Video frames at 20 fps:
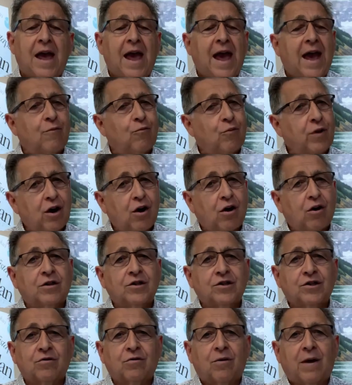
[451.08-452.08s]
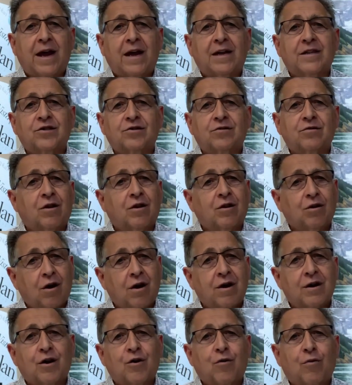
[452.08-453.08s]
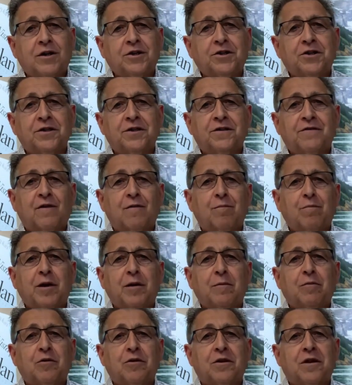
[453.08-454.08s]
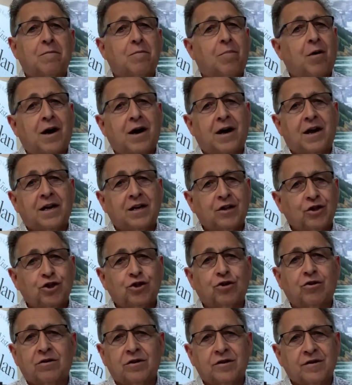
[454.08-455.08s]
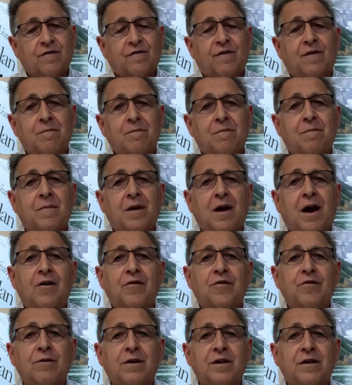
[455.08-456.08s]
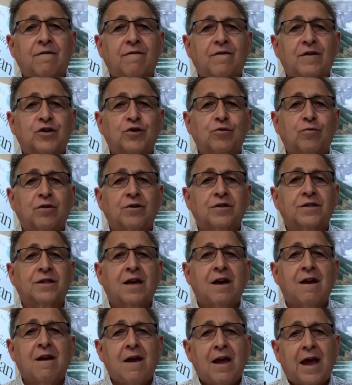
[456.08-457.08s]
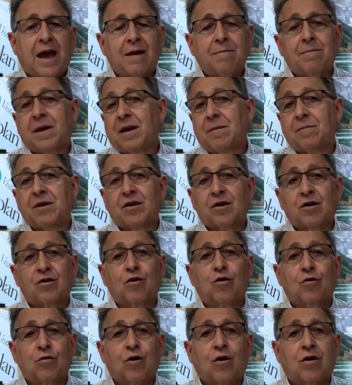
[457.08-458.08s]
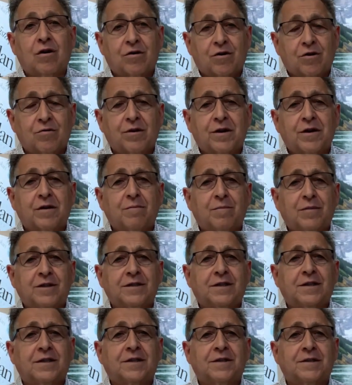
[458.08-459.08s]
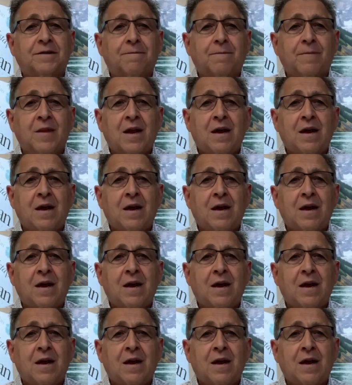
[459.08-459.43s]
And we also answer a lot of questions for people that buy insurance from other individuals and maybe they're no longer in the business.